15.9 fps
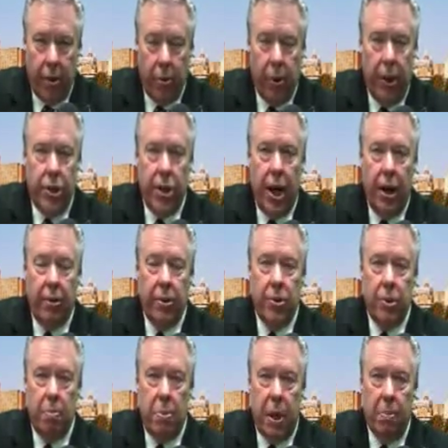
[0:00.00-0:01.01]
reach out to
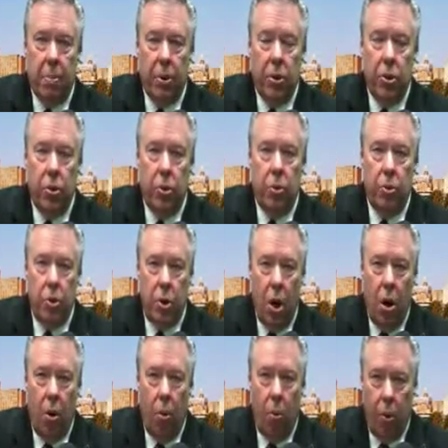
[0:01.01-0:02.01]
some people who
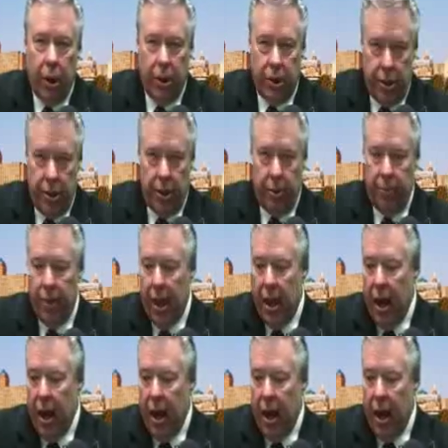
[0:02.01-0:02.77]
know what to do.